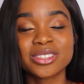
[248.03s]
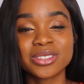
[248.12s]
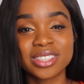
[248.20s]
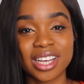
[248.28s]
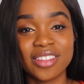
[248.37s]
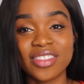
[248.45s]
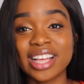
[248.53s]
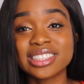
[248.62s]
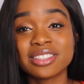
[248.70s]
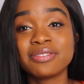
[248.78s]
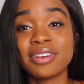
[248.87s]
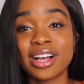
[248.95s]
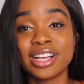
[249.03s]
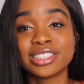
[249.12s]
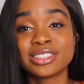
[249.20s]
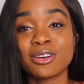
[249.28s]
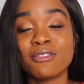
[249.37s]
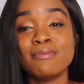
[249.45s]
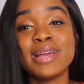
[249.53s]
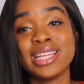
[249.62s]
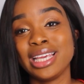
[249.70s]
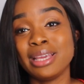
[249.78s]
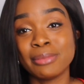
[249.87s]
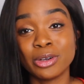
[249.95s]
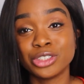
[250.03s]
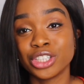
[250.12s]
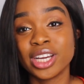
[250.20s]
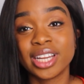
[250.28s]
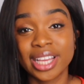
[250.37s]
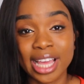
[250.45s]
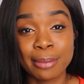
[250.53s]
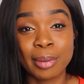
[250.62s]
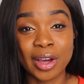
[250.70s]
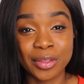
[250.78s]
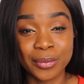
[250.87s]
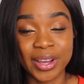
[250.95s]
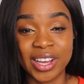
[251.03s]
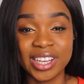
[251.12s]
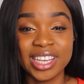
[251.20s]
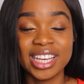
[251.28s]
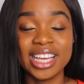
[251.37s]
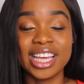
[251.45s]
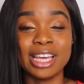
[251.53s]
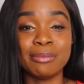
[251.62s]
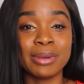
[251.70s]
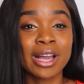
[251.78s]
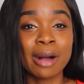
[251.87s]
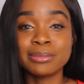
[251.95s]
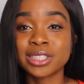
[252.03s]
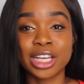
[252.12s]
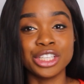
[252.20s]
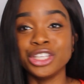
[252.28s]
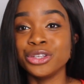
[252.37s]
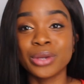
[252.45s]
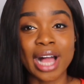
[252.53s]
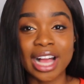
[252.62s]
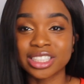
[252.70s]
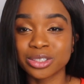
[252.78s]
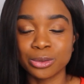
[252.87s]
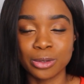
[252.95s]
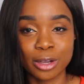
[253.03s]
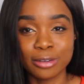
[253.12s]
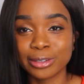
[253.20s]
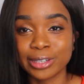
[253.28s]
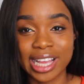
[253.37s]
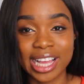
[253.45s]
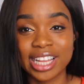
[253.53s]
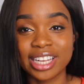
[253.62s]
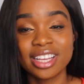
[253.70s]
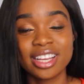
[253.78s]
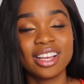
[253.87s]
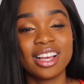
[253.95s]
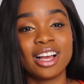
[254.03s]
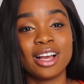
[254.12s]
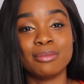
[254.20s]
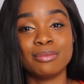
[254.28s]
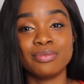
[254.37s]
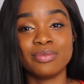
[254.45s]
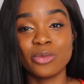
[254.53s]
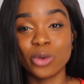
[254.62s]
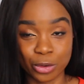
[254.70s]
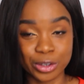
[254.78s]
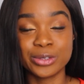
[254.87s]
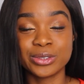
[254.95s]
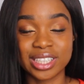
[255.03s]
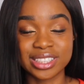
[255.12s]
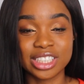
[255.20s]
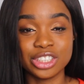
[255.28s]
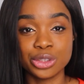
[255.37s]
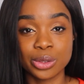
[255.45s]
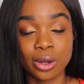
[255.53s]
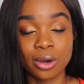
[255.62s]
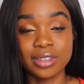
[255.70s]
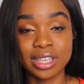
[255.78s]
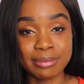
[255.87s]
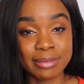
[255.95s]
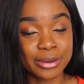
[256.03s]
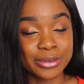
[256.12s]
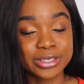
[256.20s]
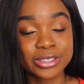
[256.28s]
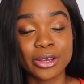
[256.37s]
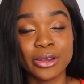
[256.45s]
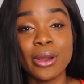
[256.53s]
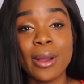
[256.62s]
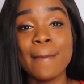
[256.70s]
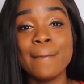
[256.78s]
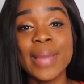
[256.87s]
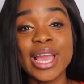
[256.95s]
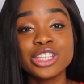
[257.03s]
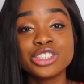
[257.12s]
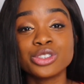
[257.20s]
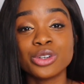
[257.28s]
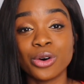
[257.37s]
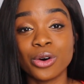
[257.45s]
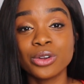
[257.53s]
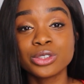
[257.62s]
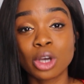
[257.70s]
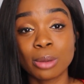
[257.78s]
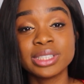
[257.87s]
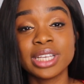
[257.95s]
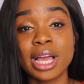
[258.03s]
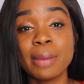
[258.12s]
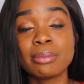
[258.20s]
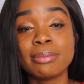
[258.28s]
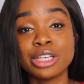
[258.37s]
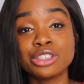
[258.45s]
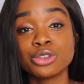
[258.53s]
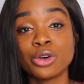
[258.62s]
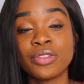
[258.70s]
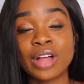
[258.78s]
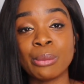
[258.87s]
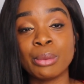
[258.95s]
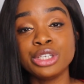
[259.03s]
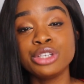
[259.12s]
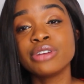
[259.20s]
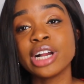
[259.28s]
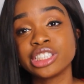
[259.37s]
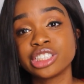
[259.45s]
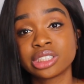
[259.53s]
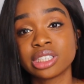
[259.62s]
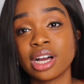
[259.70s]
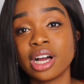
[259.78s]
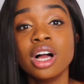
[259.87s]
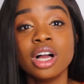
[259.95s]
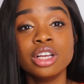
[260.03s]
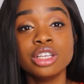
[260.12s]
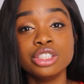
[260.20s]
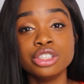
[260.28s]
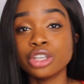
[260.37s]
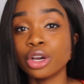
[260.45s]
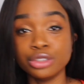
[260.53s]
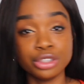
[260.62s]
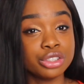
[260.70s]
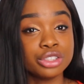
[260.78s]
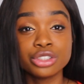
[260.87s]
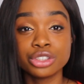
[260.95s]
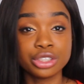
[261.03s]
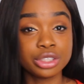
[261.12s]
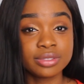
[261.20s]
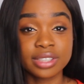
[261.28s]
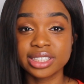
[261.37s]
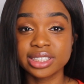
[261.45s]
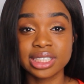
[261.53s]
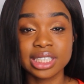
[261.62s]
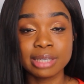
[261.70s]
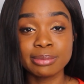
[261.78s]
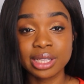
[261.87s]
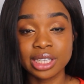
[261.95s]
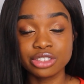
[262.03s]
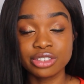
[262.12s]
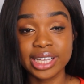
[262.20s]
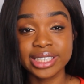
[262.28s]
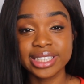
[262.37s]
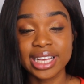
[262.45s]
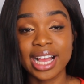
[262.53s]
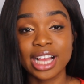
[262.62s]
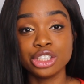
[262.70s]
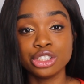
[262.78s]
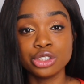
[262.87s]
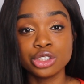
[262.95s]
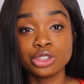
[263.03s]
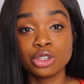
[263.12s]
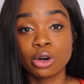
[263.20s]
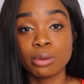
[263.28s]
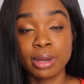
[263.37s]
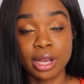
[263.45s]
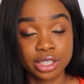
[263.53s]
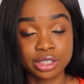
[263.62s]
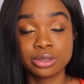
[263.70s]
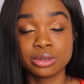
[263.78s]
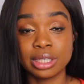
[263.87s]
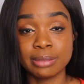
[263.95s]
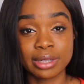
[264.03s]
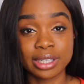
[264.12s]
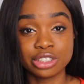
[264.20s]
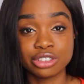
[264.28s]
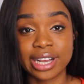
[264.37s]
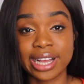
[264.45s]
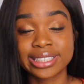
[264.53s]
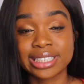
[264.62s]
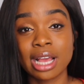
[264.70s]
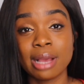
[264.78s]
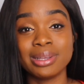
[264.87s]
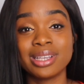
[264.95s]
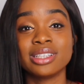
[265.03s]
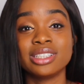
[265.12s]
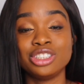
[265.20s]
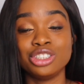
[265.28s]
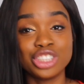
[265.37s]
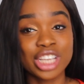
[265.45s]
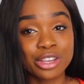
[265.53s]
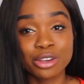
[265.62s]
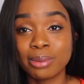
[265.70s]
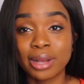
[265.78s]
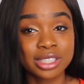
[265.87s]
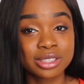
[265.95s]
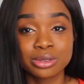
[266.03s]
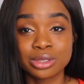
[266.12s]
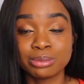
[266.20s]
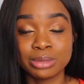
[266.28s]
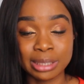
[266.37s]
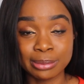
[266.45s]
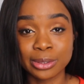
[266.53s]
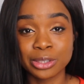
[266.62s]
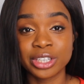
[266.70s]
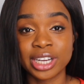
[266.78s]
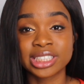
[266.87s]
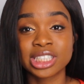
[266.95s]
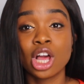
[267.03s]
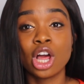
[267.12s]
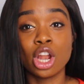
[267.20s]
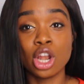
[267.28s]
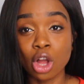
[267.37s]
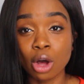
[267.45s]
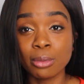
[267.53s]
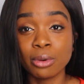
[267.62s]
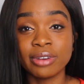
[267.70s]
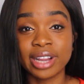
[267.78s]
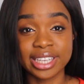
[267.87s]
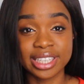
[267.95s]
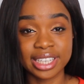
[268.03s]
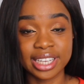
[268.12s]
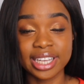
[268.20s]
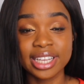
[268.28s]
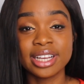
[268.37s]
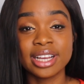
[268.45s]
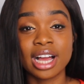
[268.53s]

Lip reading: all done, that's the first of many emails you're going to get, by the way. It becomes like UCAS all over again. Oriel does send you a lot of emails. So make sure, top tip, make sure that when you register, you don't use your university email address. Use your personal email address, because you check your personal email address a lot more regularly.